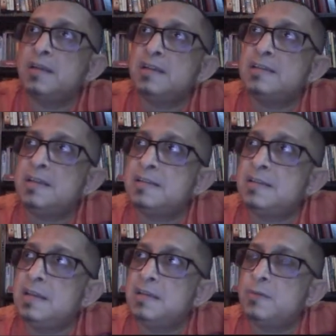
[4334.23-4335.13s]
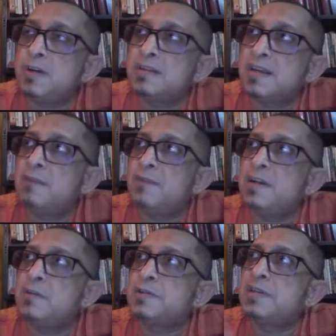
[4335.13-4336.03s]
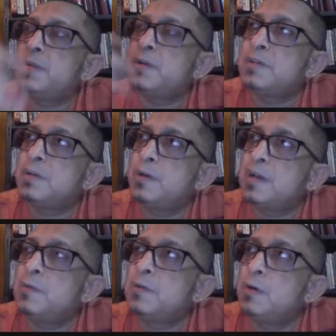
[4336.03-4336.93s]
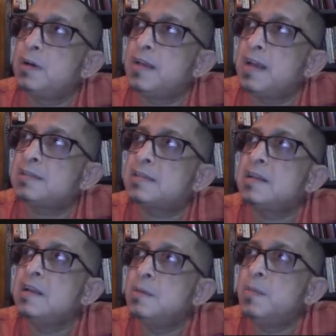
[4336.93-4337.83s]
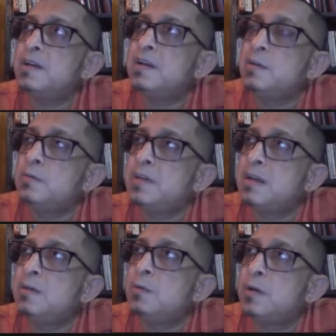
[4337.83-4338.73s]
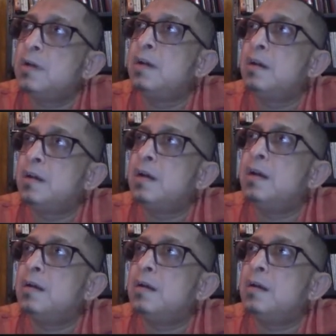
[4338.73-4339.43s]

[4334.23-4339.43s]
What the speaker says: These works, again, very interesting, because they're working with older texts, but they're using local